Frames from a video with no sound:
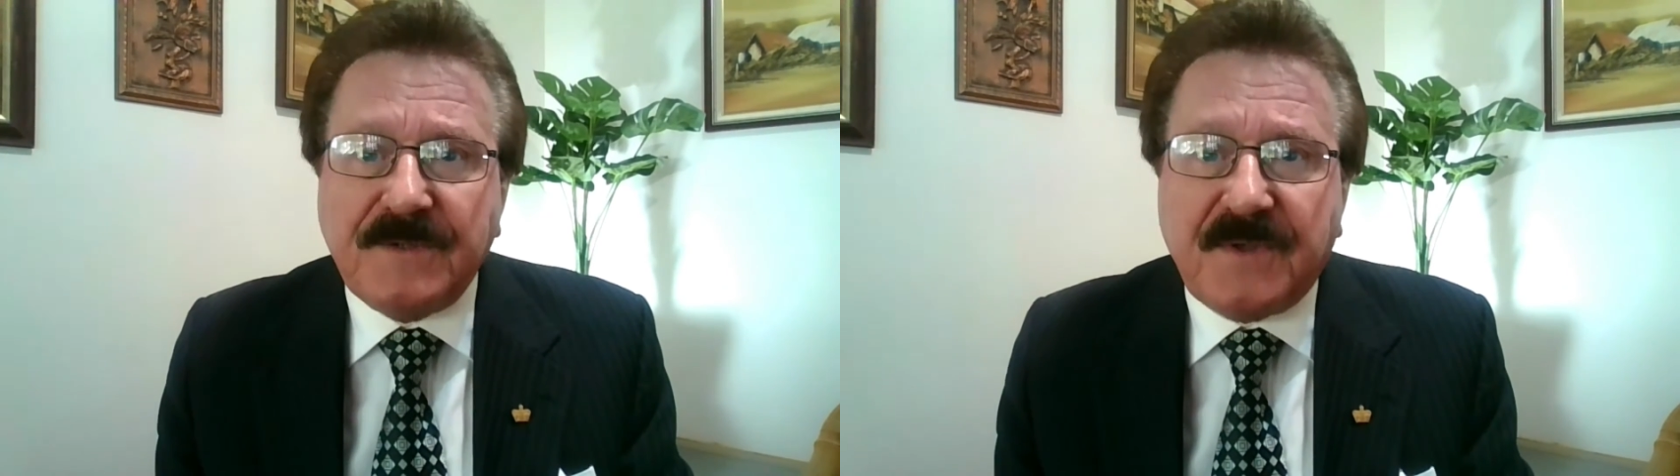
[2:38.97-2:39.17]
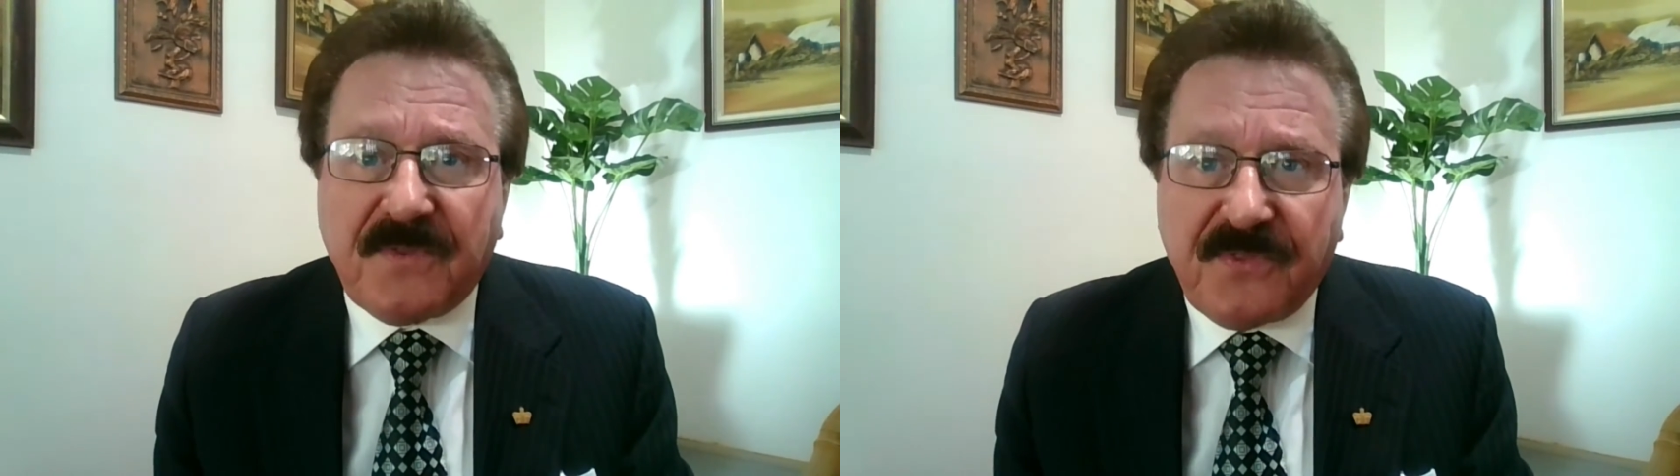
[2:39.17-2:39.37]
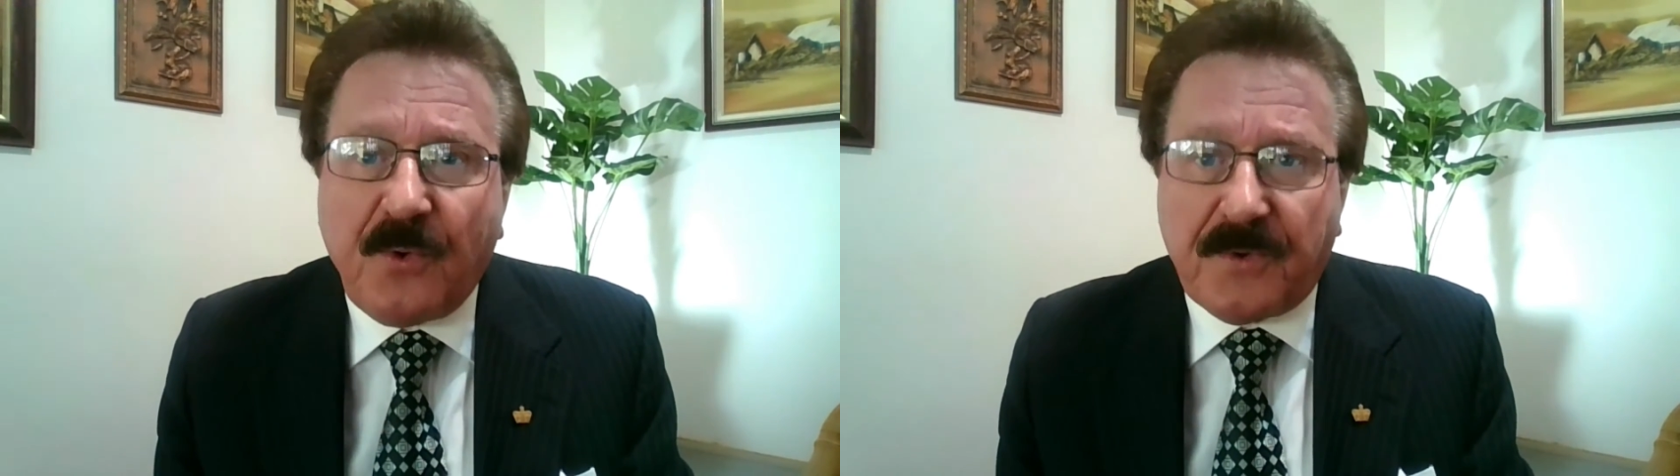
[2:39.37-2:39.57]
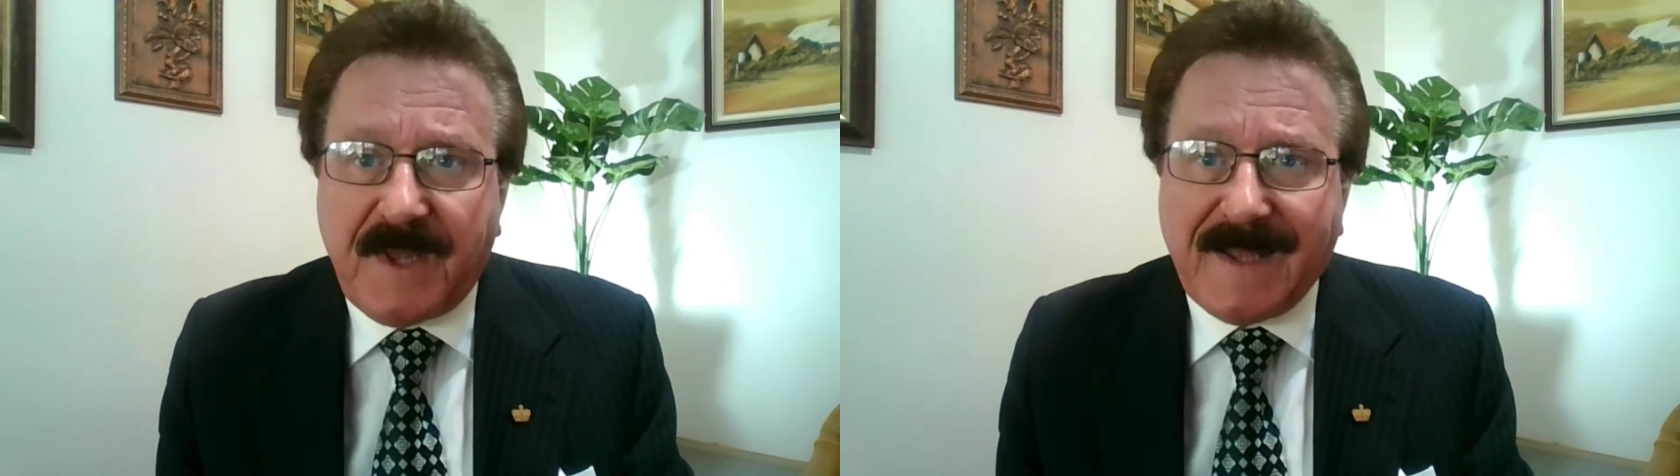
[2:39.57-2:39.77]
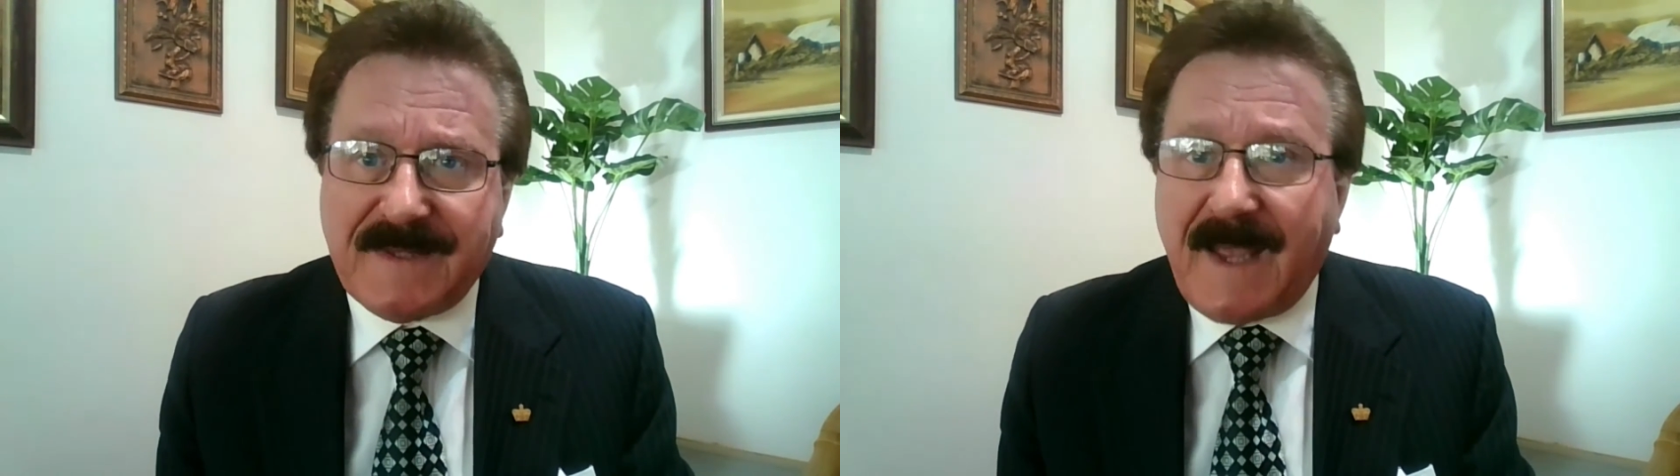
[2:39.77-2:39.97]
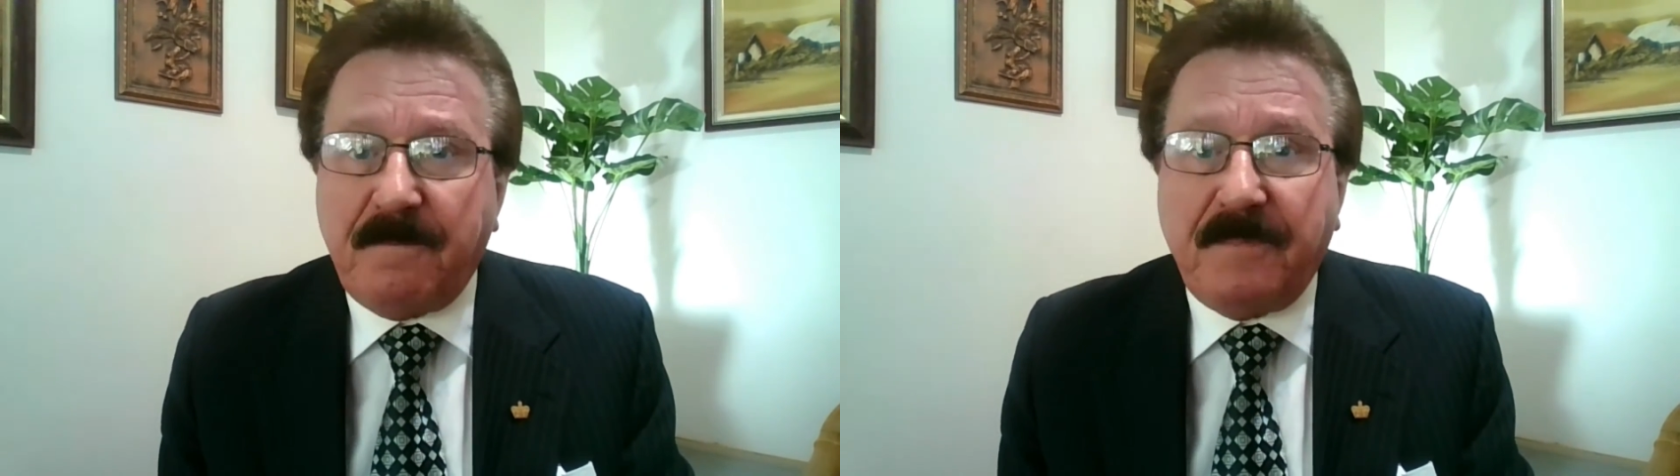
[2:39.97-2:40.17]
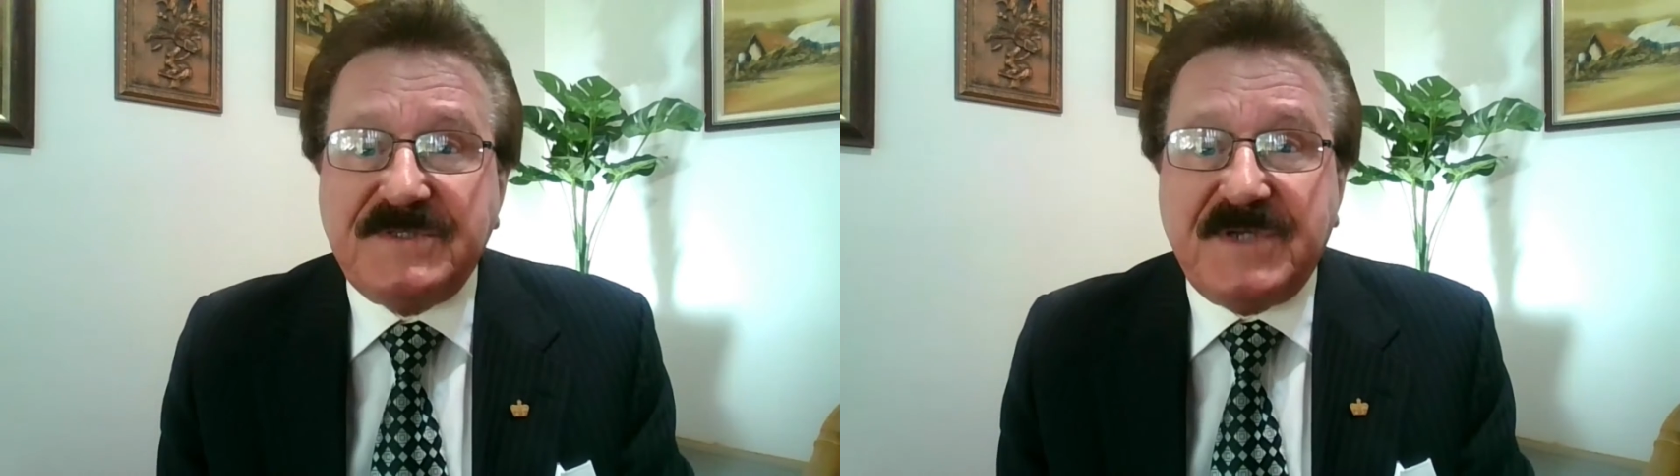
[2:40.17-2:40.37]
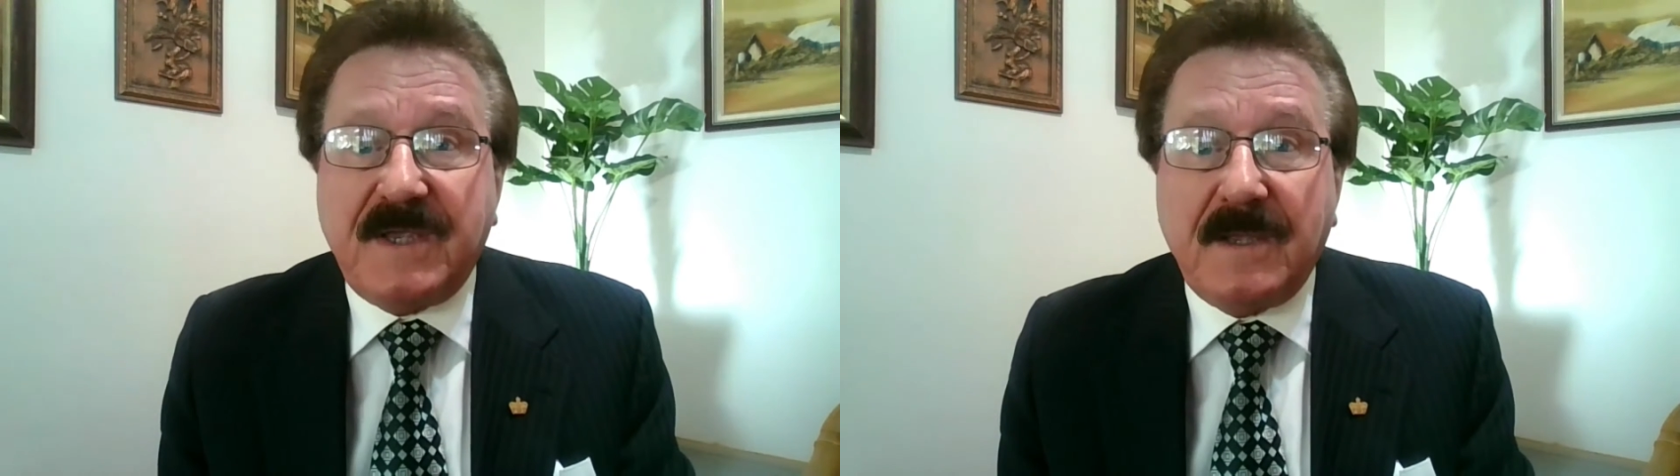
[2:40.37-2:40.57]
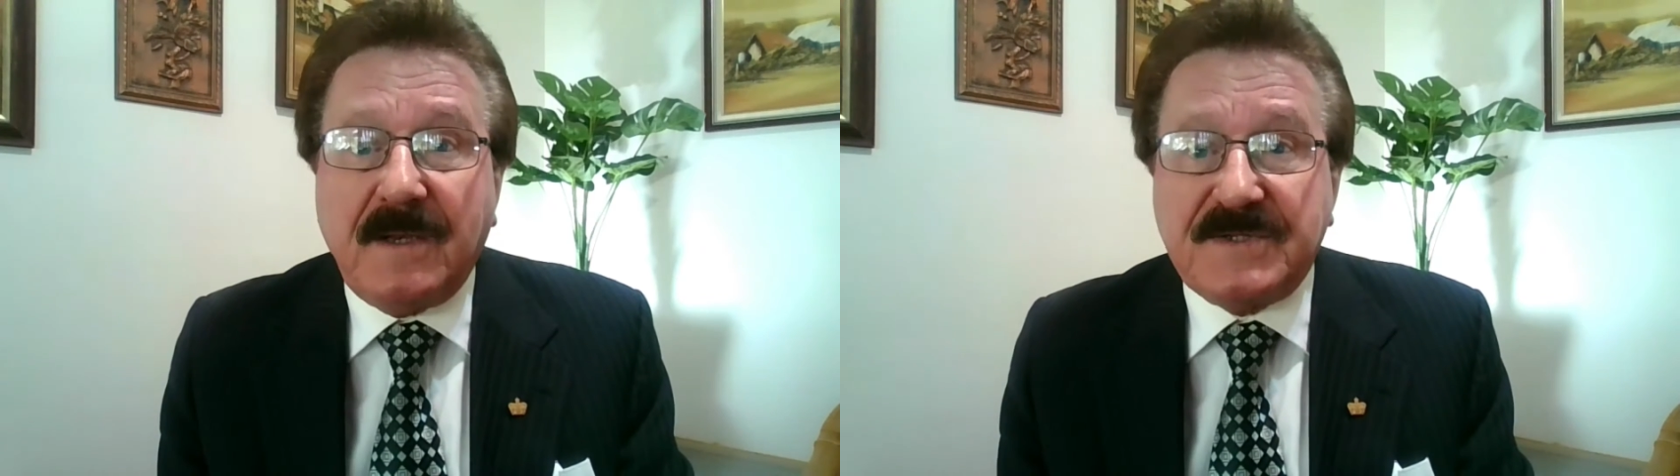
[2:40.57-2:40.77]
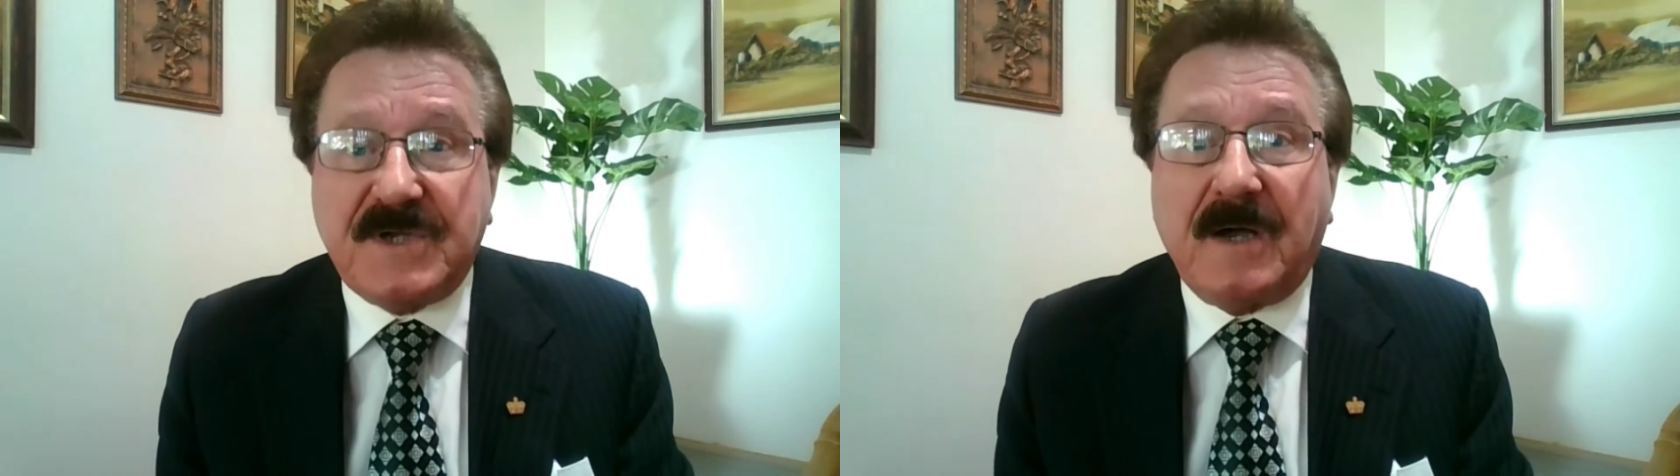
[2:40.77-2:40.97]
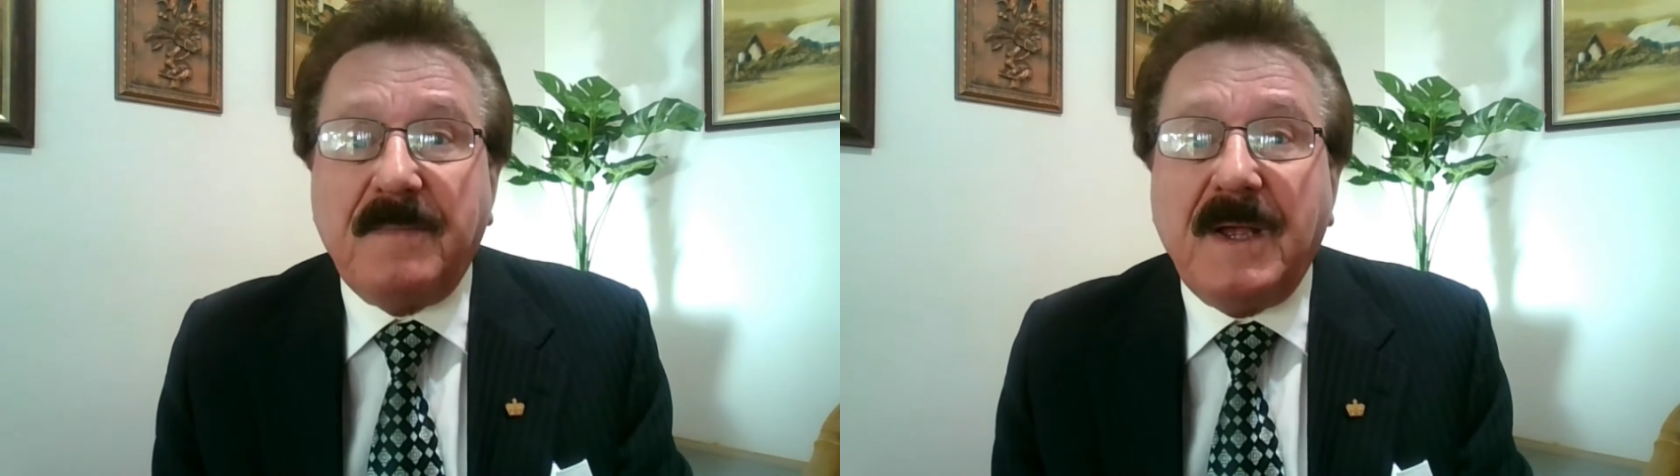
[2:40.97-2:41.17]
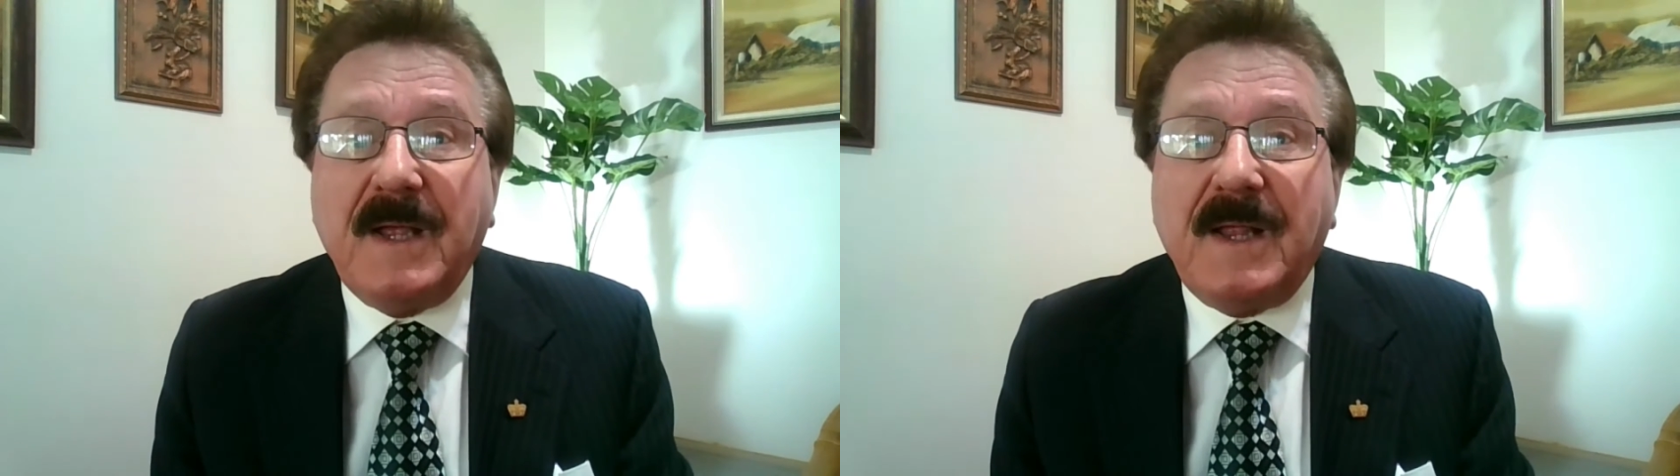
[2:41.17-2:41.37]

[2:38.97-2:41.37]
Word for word: to thought at that particular time